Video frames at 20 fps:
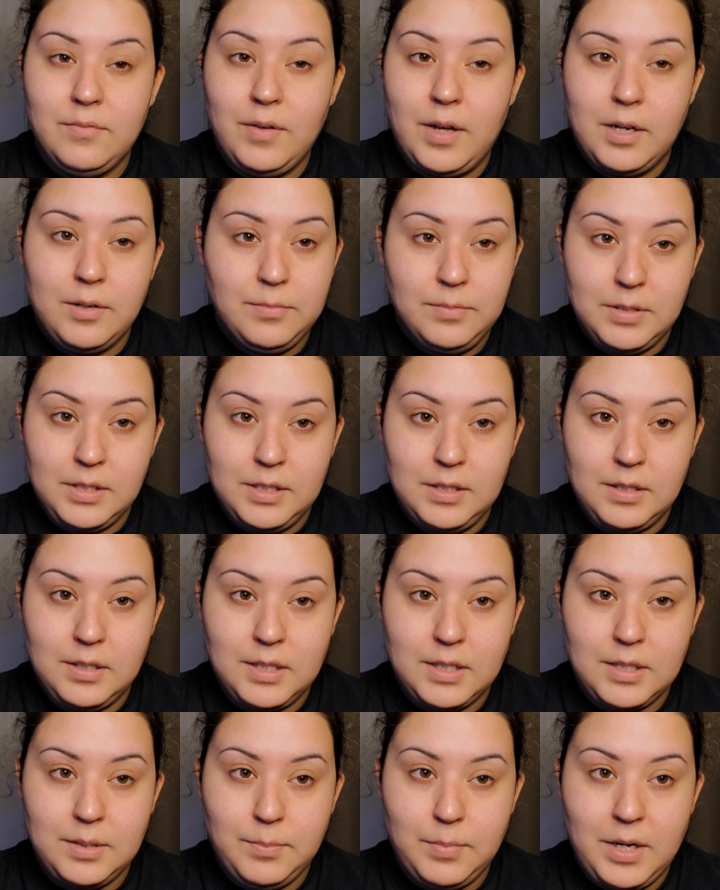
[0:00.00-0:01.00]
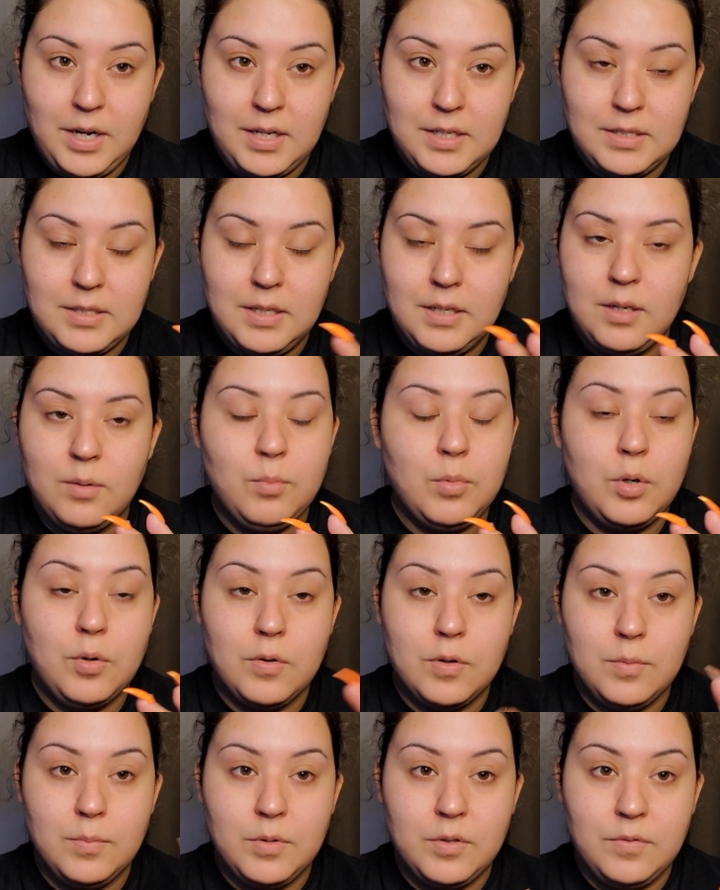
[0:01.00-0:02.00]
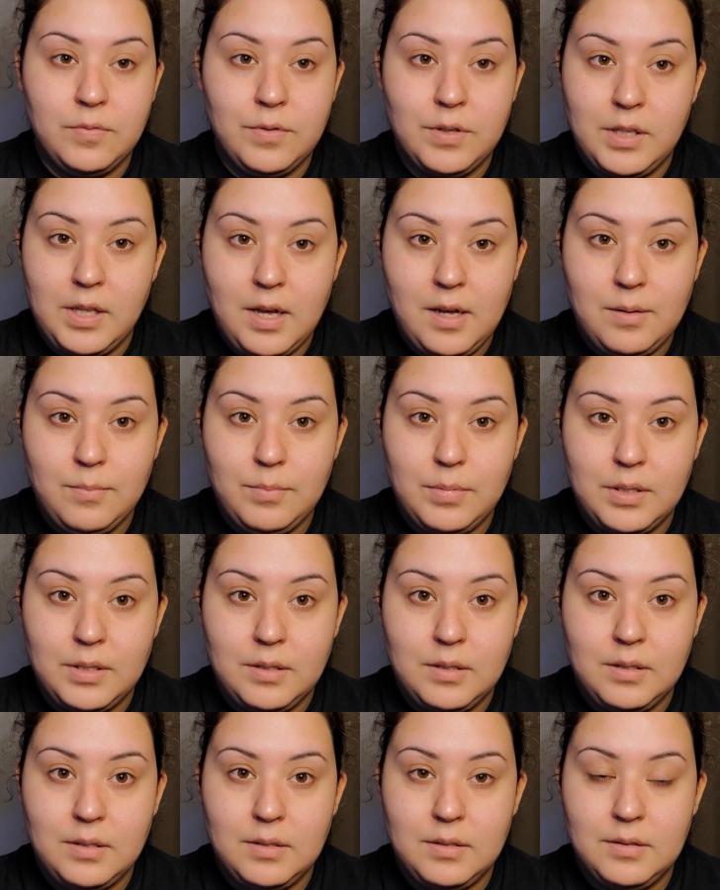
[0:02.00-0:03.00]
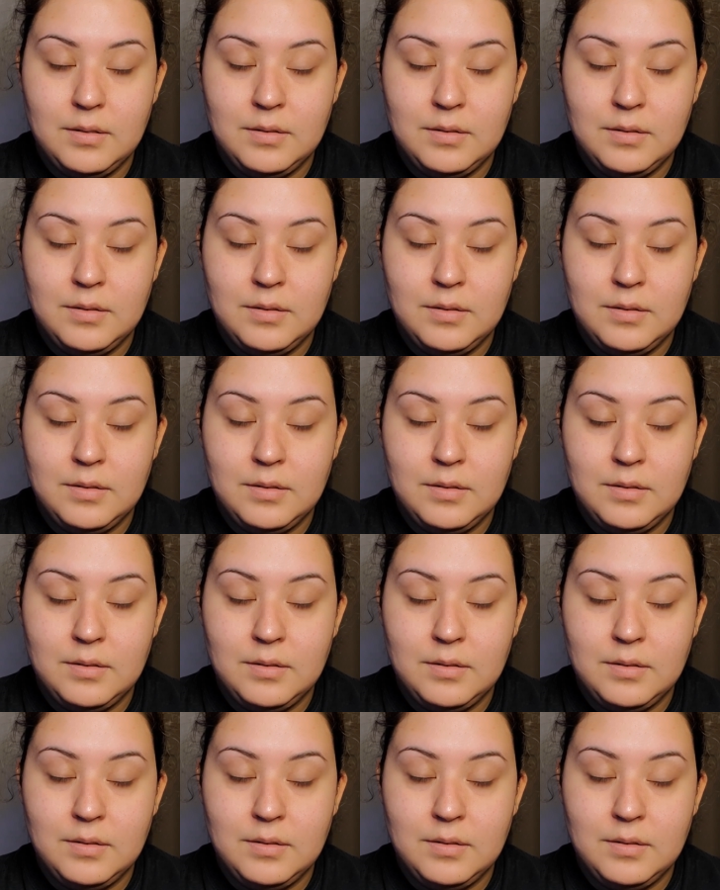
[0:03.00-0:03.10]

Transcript: I don't really look at the price and I'm horrible for that, but